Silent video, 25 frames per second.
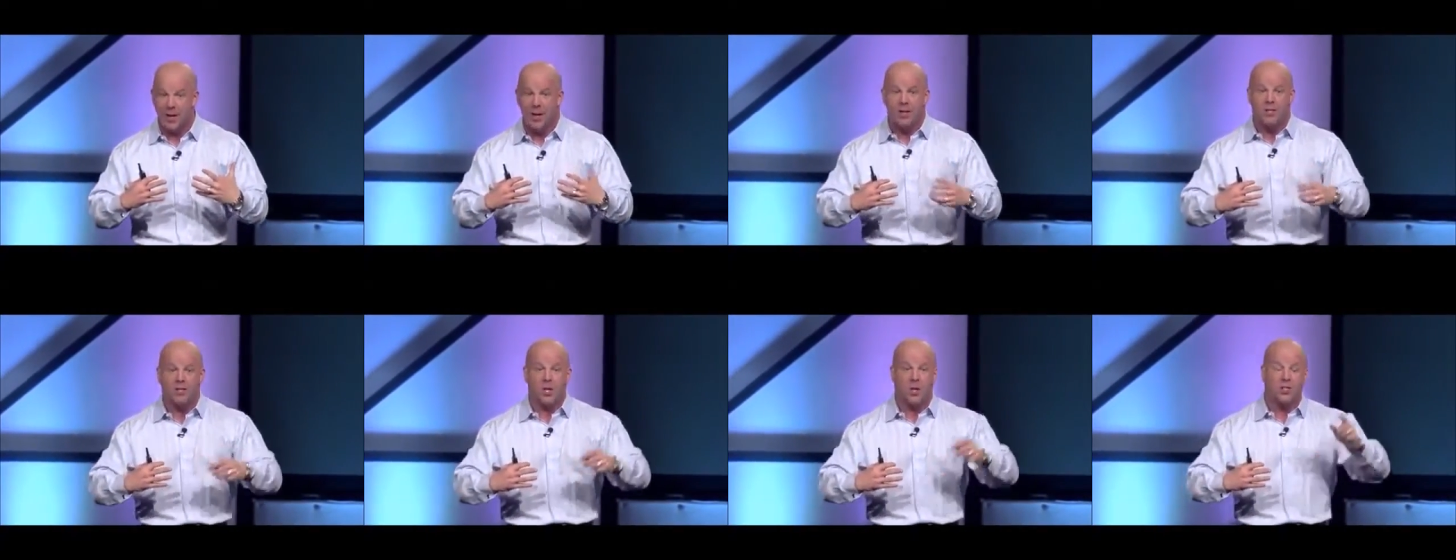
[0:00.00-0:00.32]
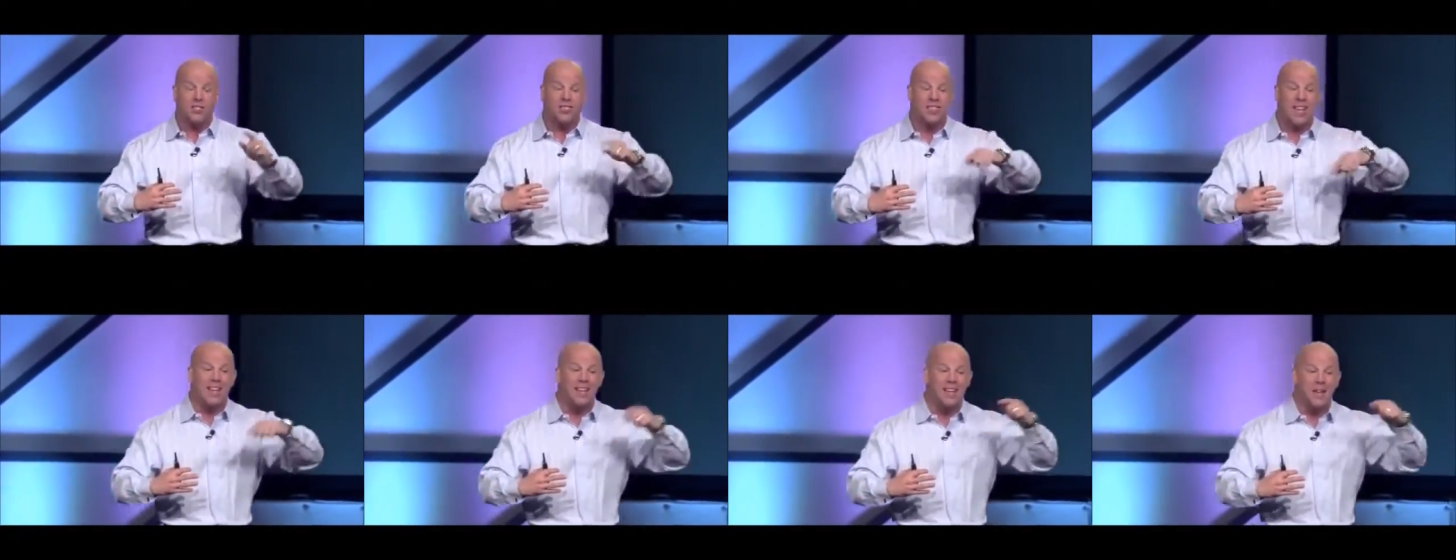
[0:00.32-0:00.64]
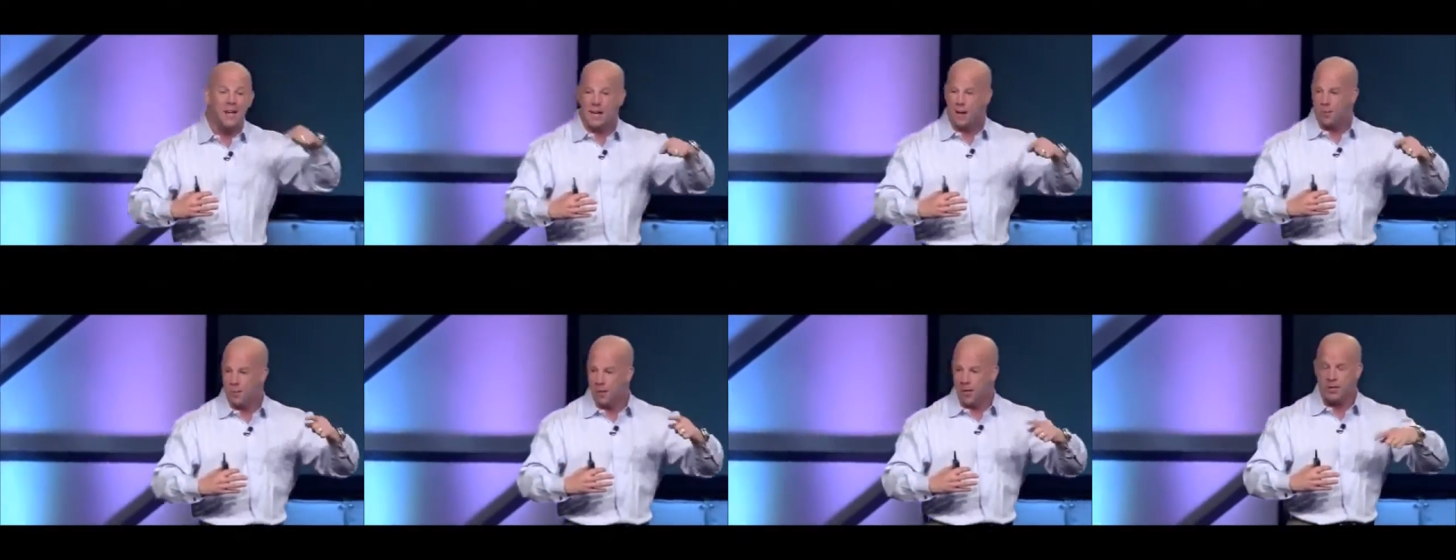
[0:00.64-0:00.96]
So say,
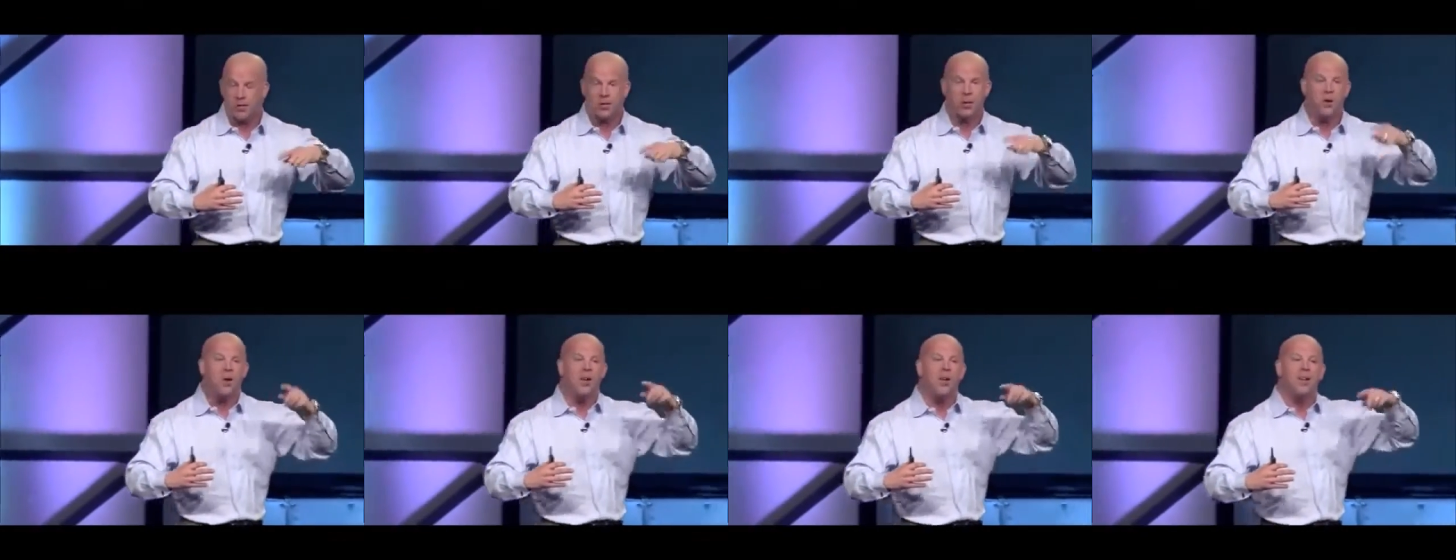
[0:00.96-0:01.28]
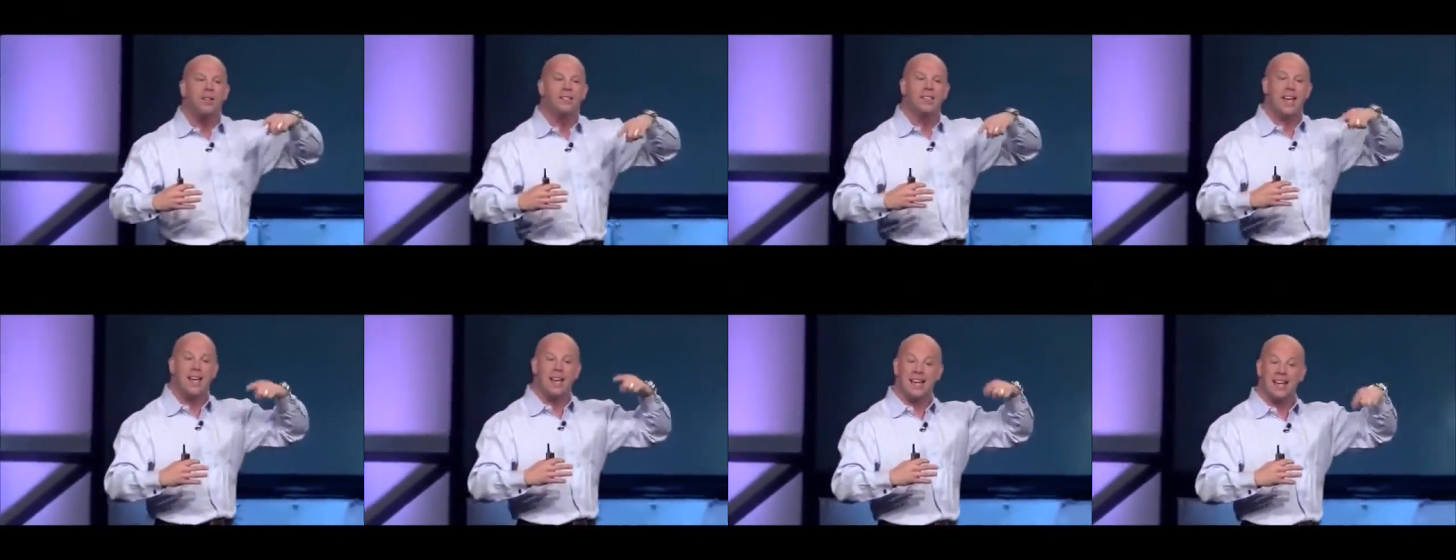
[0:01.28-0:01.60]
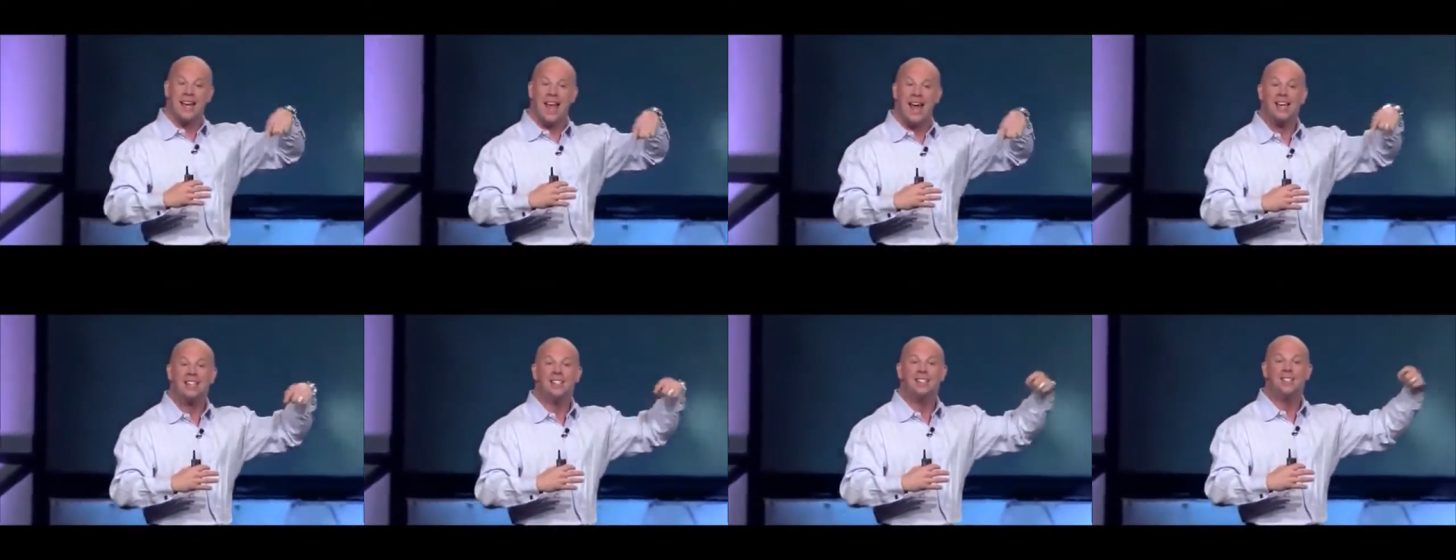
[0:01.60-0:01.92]
God bless you, say
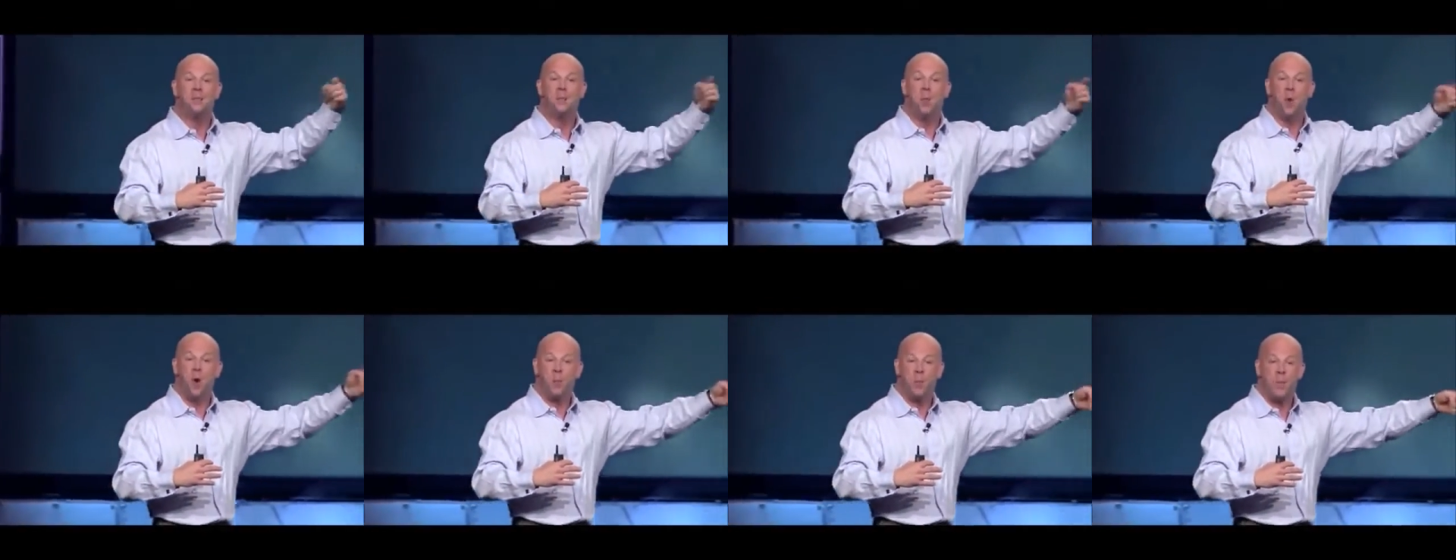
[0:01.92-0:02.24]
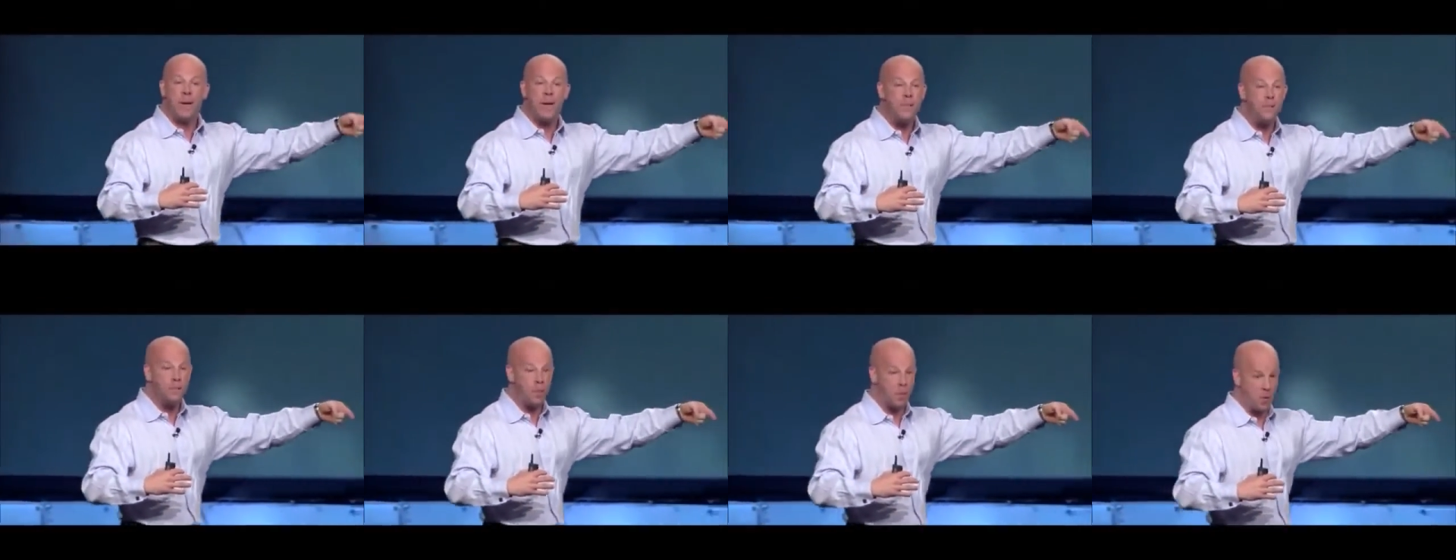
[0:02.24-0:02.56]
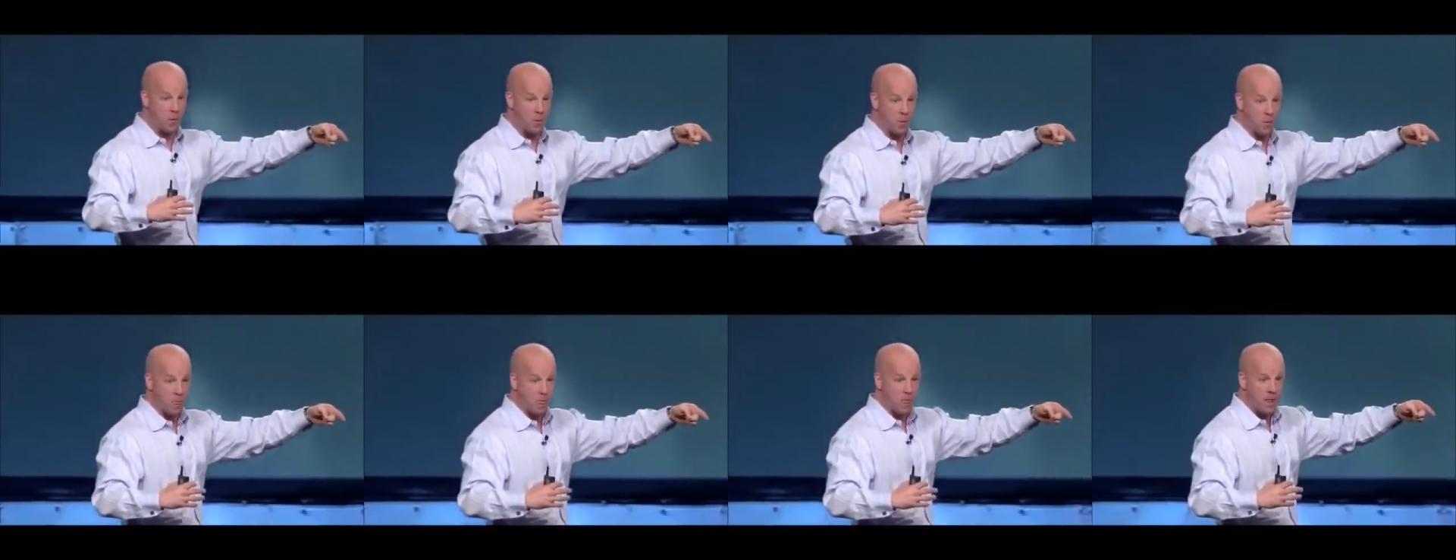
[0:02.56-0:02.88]
less to more people.